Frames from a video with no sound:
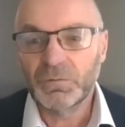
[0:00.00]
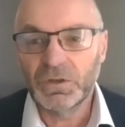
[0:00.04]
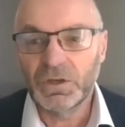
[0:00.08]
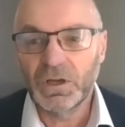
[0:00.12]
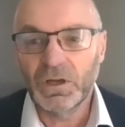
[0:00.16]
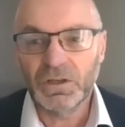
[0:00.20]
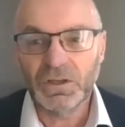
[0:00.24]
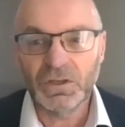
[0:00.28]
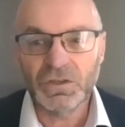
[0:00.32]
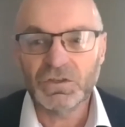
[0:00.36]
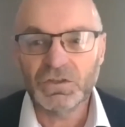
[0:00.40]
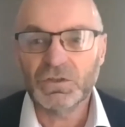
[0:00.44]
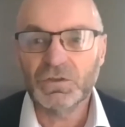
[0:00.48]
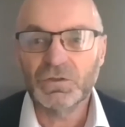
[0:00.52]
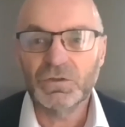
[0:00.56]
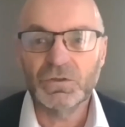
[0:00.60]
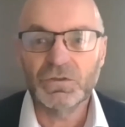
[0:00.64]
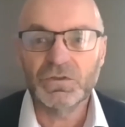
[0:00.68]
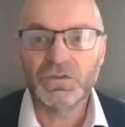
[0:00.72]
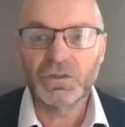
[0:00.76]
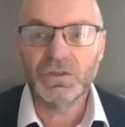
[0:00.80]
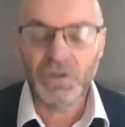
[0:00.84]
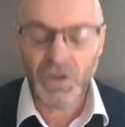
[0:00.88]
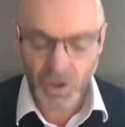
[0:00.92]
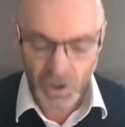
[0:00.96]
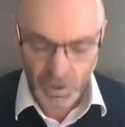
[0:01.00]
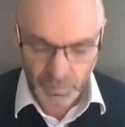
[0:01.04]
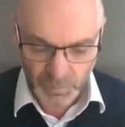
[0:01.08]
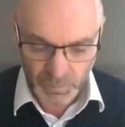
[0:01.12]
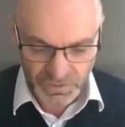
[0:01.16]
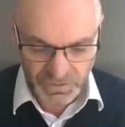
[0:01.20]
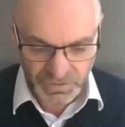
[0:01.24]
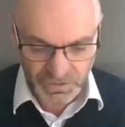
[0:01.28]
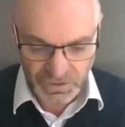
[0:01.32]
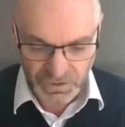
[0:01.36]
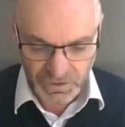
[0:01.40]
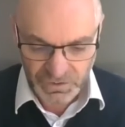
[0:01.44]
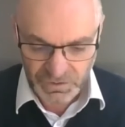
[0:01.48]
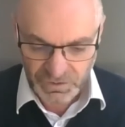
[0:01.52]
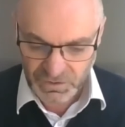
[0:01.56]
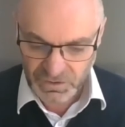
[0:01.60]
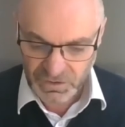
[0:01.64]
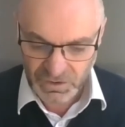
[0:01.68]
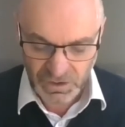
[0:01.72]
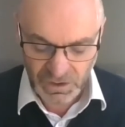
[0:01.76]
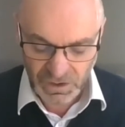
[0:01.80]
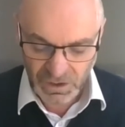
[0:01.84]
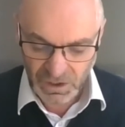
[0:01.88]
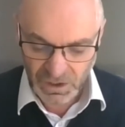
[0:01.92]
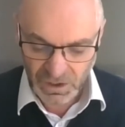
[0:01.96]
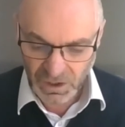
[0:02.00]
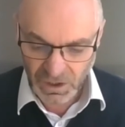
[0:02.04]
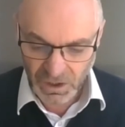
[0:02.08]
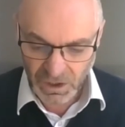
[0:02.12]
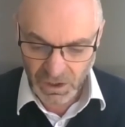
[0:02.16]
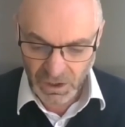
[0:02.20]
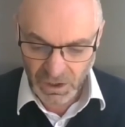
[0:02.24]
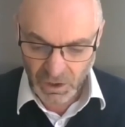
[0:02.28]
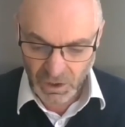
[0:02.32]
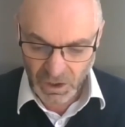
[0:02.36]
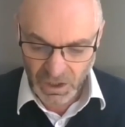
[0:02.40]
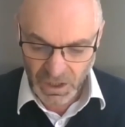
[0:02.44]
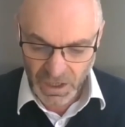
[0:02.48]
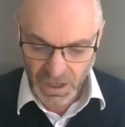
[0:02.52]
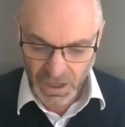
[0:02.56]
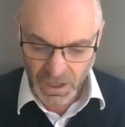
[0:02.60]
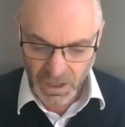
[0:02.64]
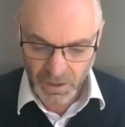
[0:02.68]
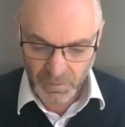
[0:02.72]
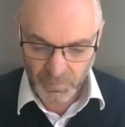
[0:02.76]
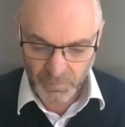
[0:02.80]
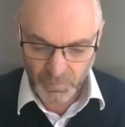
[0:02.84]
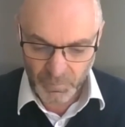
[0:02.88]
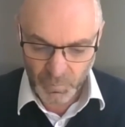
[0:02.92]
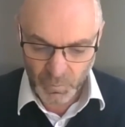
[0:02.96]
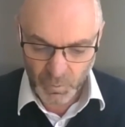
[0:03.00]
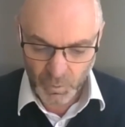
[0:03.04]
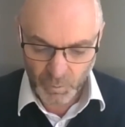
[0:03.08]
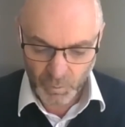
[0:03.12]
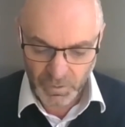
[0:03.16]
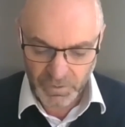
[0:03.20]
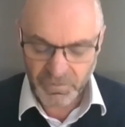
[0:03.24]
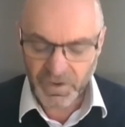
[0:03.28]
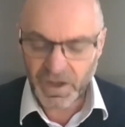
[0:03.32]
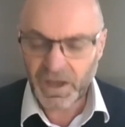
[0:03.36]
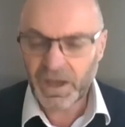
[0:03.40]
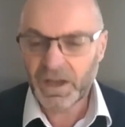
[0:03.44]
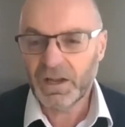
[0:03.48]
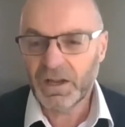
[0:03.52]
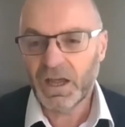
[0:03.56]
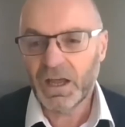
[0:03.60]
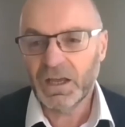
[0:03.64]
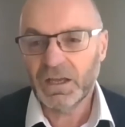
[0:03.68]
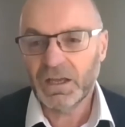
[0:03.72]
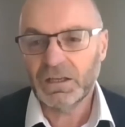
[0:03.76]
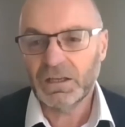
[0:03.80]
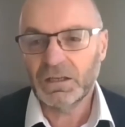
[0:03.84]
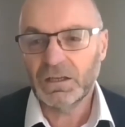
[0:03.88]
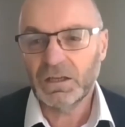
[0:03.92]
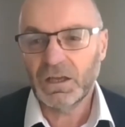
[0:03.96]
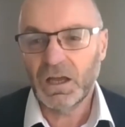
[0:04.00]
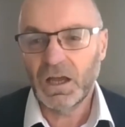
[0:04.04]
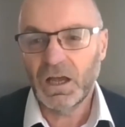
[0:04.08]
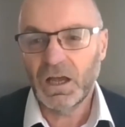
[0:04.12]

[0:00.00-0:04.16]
issues and homelessness. We've had a